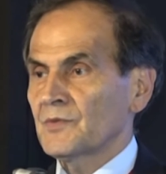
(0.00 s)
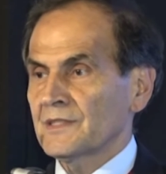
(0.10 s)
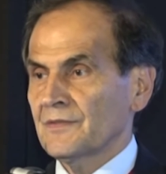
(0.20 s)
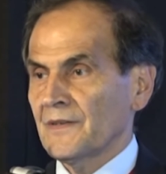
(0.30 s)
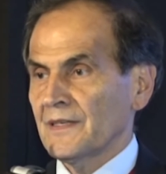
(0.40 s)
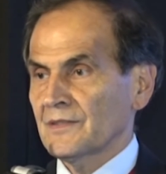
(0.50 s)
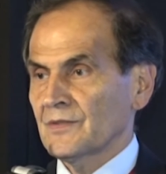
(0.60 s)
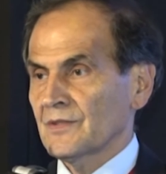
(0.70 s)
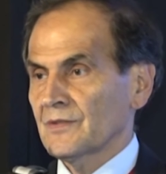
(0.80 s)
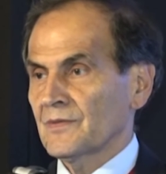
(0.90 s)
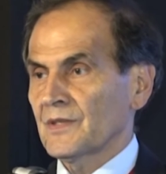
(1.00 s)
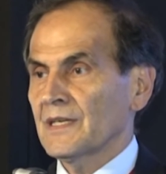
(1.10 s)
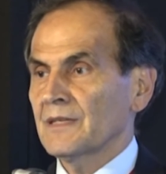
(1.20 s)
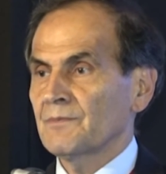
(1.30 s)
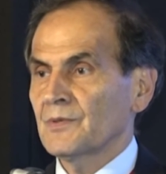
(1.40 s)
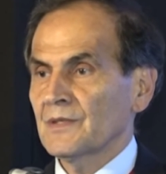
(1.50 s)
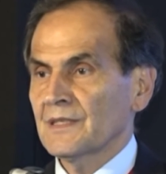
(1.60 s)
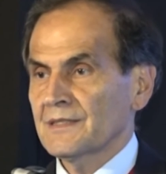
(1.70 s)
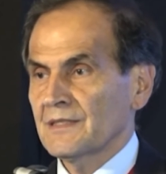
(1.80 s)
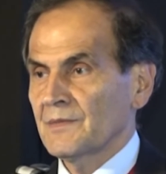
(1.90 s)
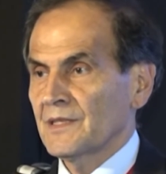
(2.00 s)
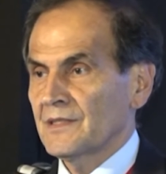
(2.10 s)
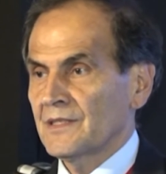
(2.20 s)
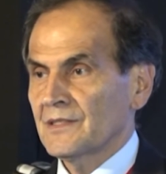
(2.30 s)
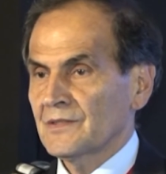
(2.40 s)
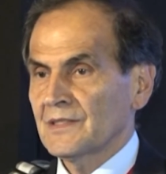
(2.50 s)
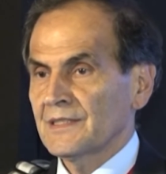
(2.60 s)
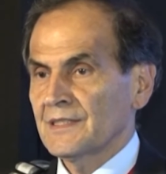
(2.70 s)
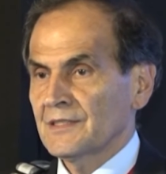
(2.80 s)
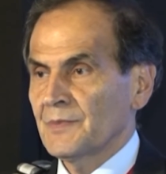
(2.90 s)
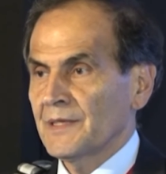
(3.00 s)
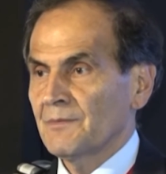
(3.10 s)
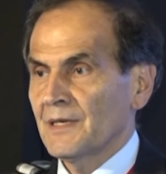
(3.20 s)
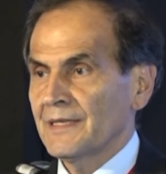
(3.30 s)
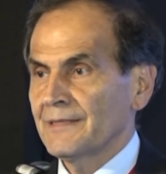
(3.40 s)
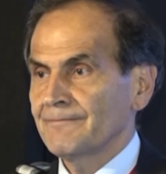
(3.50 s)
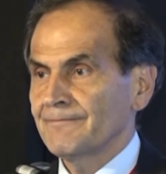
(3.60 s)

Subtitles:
risk factor for hypoglycemia in the elderly is BMI.